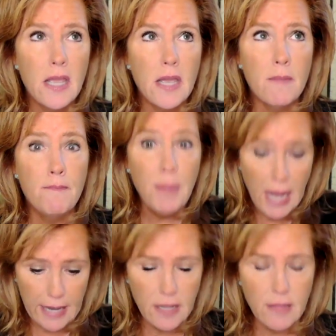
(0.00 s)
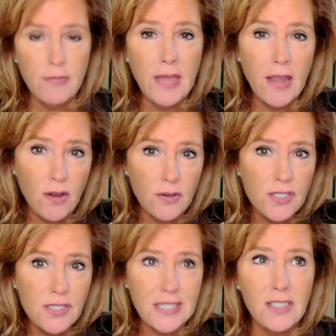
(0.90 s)
but they are
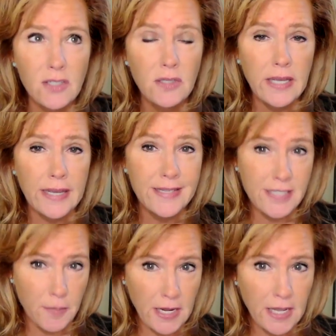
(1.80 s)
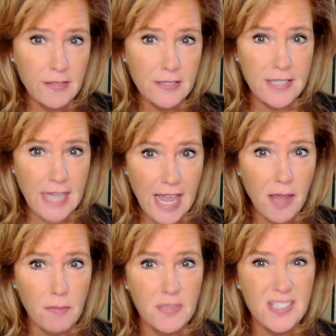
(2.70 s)
still exhibiting the
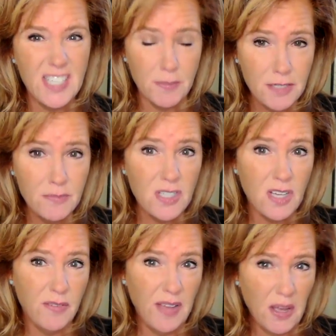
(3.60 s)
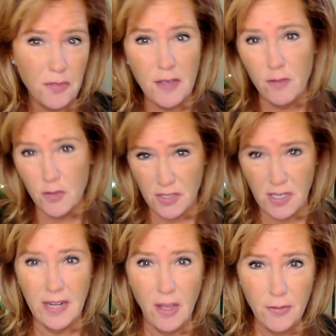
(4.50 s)
same symptoms of healthy versus
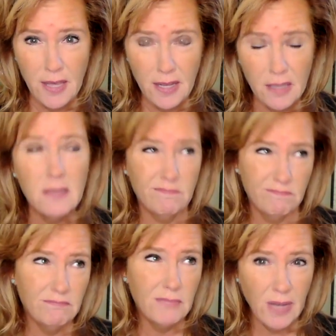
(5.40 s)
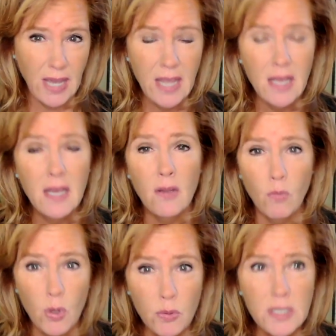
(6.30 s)
unhealthy. Okay.
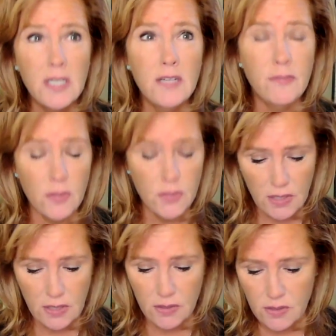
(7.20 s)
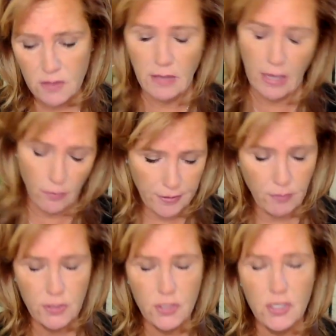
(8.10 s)
Wounded versus healthy.
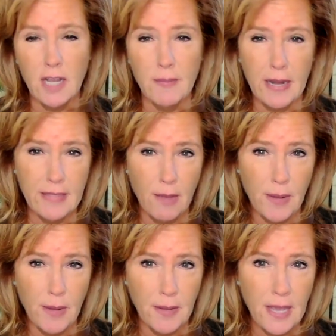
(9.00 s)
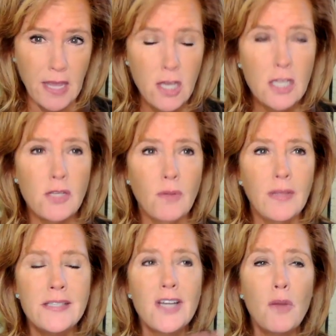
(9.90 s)
We'll just talk about it that way. Okay. So
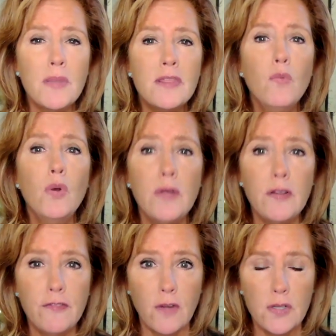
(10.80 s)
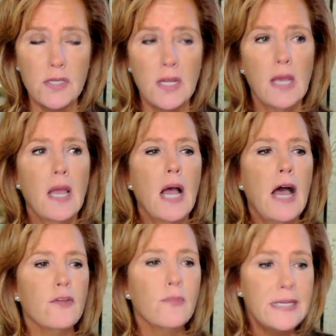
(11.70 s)
let's start with the wounded first.
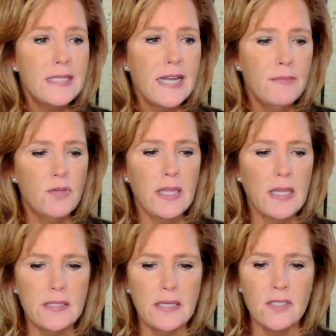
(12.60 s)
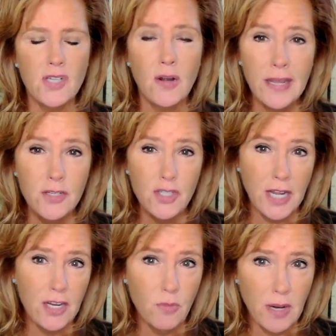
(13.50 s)
The reason I'm doing this is starting in
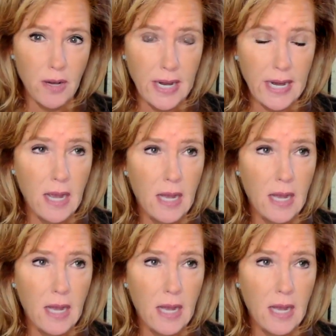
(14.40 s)
January,